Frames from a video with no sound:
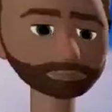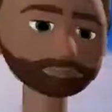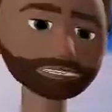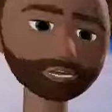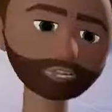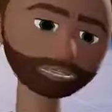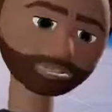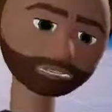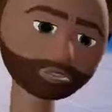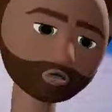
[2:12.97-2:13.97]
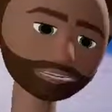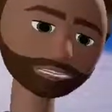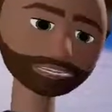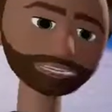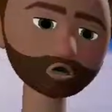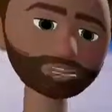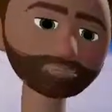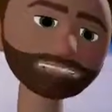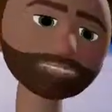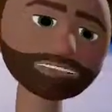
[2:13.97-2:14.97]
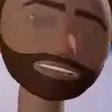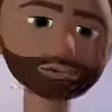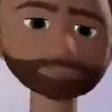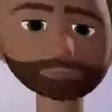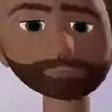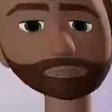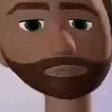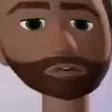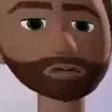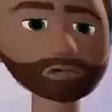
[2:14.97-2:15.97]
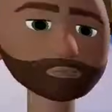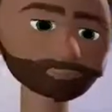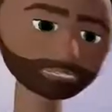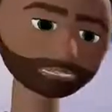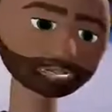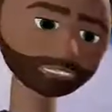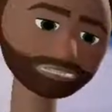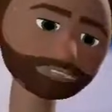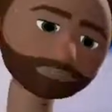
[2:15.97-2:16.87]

It's very reactive because it's got some spare electrons,